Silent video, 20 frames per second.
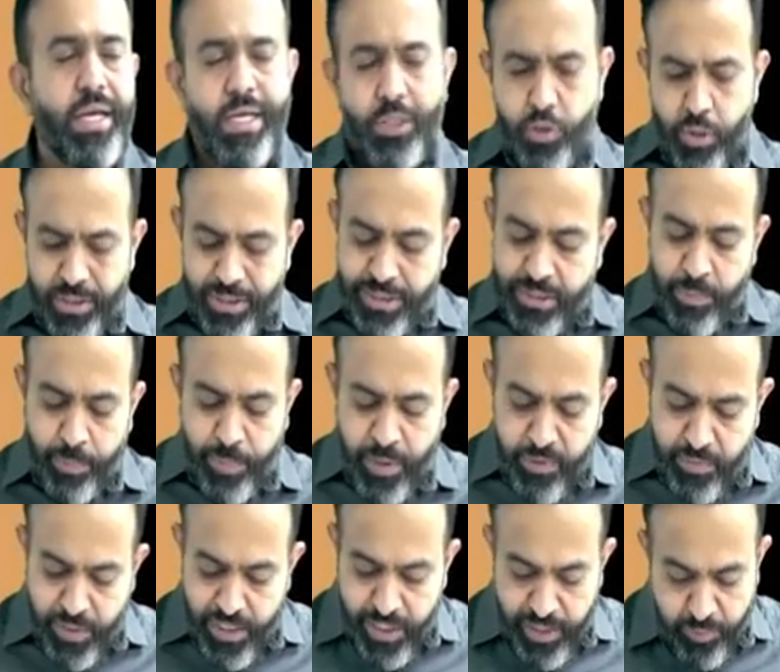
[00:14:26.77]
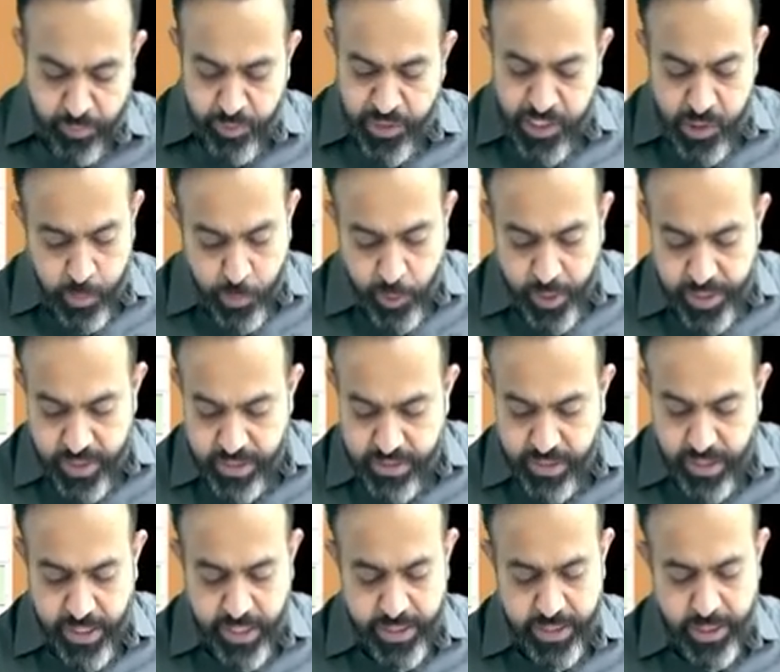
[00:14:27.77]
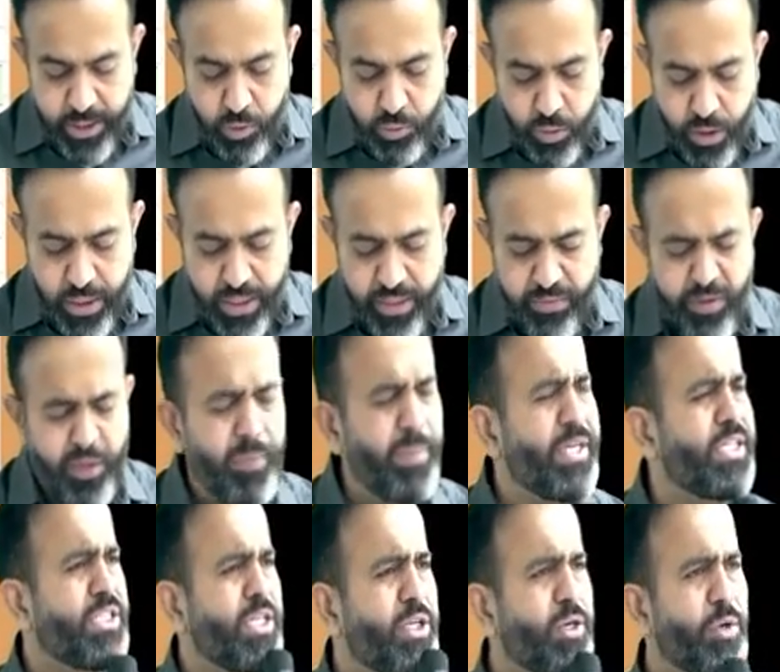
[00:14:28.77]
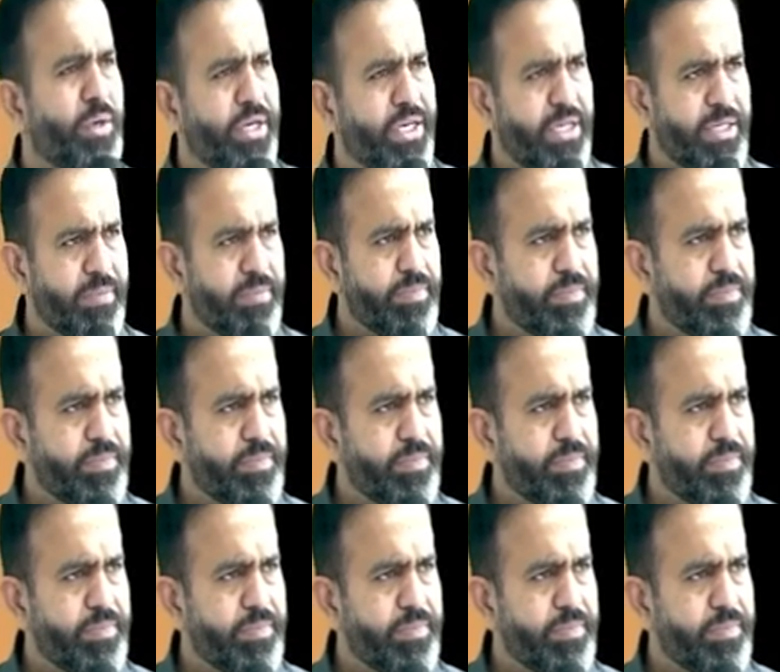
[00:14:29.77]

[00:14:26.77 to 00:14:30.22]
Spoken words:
So in simple word, first point is related to the government security.